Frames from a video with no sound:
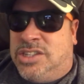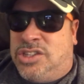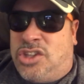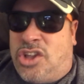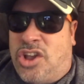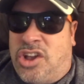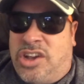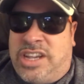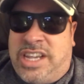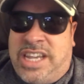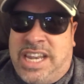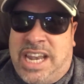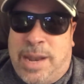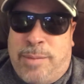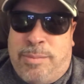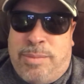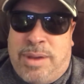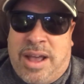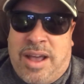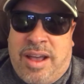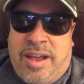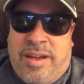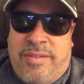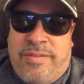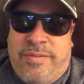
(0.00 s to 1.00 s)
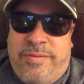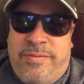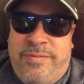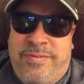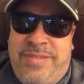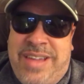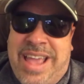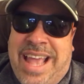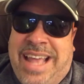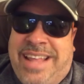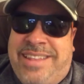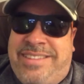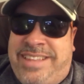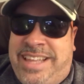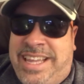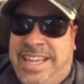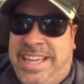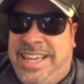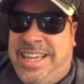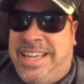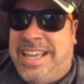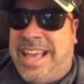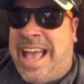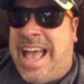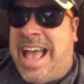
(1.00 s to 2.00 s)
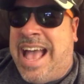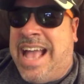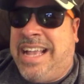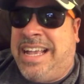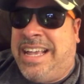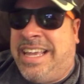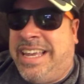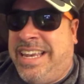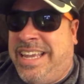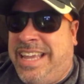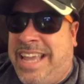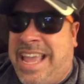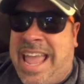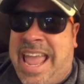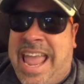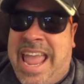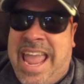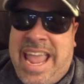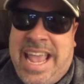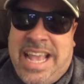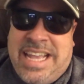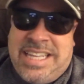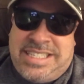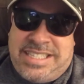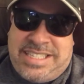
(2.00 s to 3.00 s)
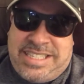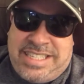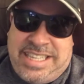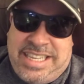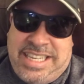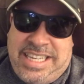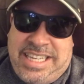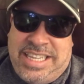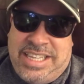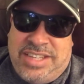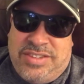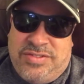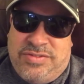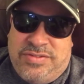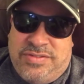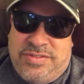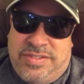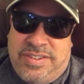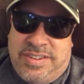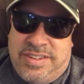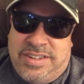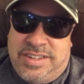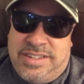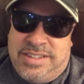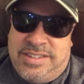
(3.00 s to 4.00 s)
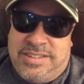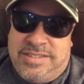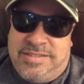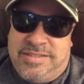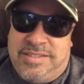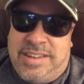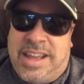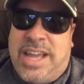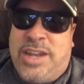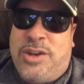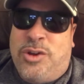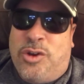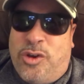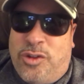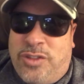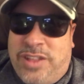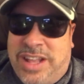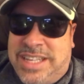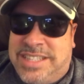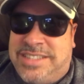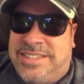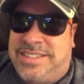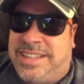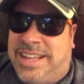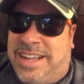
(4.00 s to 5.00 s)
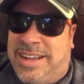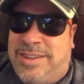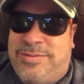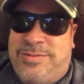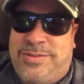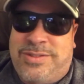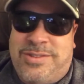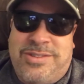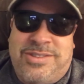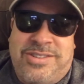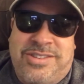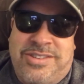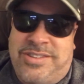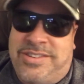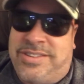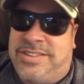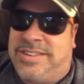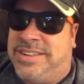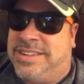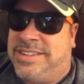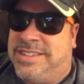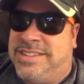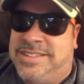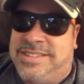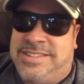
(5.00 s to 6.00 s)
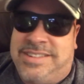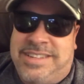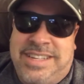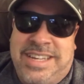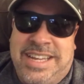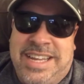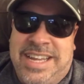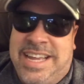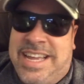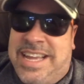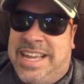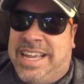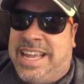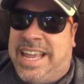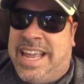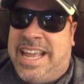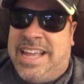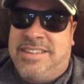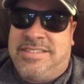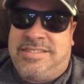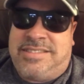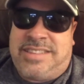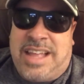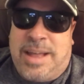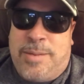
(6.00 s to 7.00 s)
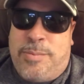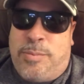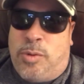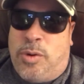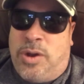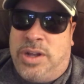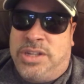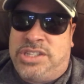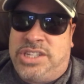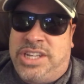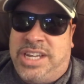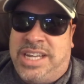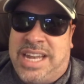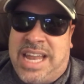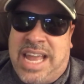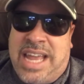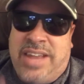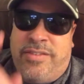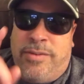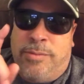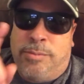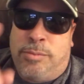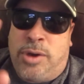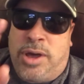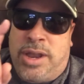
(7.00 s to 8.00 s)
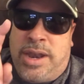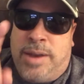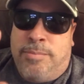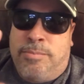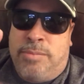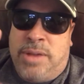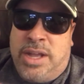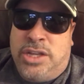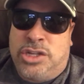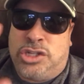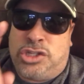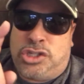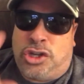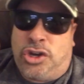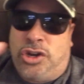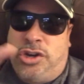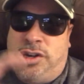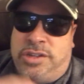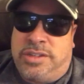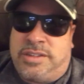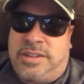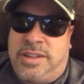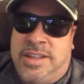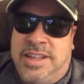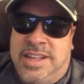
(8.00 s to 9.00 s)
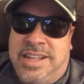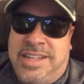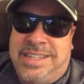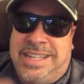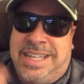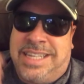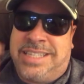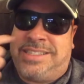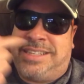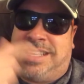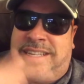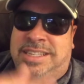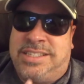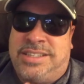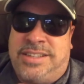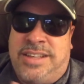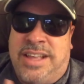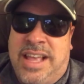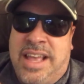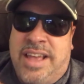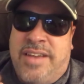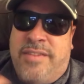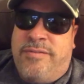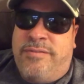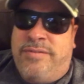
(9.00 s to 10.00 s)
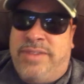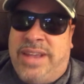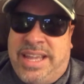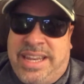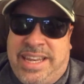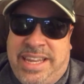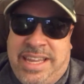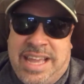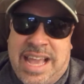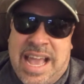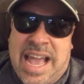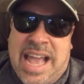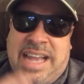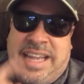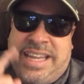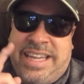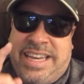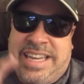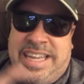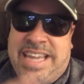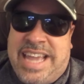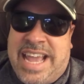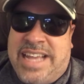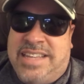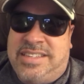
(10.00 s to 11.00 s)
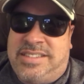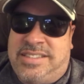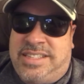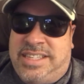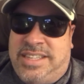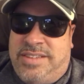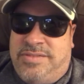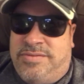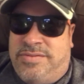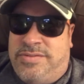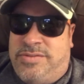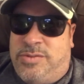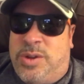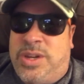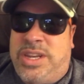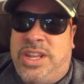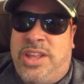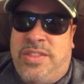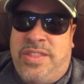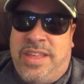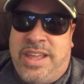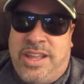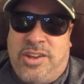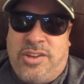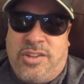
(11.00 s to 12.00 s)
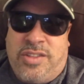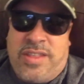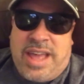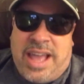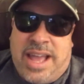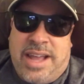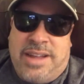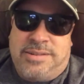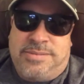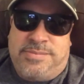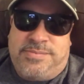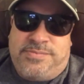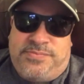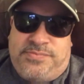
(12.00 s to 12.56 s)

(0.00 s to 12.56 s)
talking about petty, aggressive, and all that stuff. Oh, can't stop watching it. I even bought a, a shirt that says very aggressive. What do you think of that?